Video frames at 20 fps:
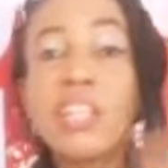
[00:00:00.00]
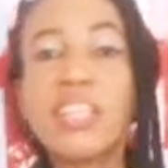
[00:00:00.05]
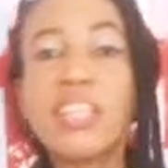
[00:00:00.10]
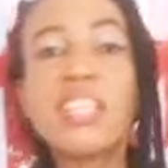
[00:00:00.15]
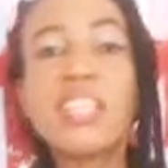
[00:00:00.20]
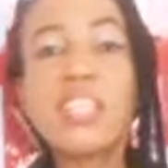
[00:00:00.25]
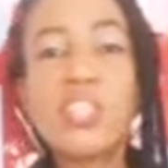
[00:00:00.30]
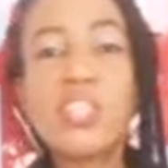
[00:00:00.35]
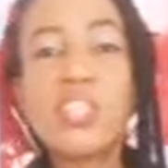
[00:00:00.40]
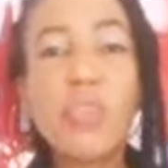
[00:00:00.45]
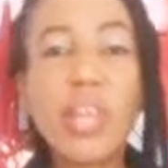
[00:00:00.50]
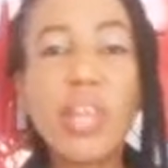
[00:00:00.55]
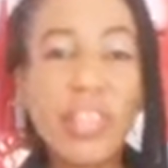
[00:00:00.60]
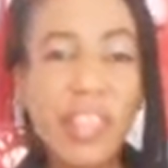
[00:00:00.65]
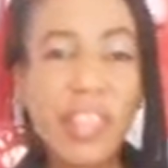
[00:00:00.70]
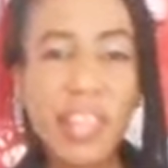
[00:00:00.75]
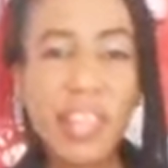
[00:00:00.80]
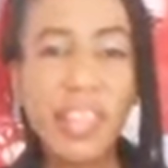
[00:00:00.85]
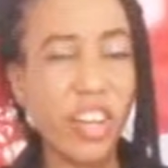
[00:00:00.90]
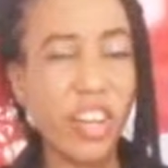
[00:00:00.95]
There's this
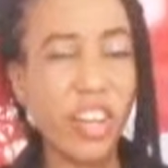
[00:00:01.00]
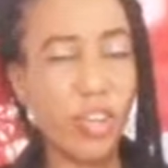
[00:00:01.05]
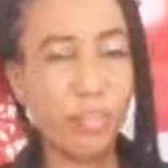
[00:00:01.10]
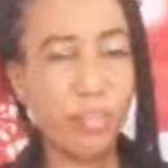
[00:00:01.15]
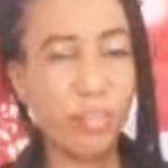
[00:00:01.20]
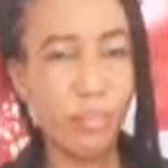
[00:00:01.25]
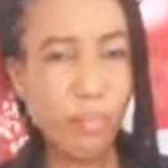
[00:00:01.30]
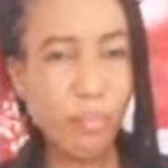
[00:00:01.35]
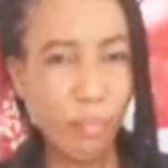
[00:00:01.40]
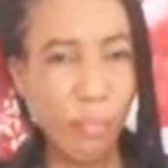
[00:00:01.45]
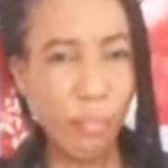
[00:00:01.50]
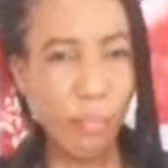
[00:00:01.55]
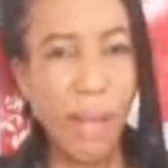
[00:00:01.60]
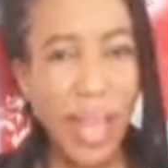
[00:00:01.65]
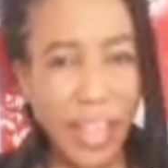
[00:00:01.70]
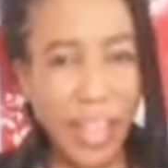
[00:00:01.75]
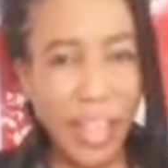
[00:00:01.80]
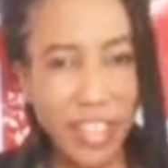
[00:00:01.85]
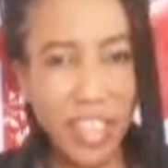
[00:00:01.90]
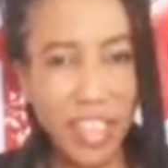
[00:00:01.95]
trending
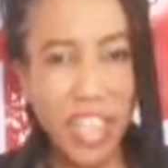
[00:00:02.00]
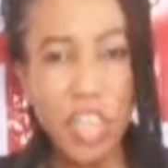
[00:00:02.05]
man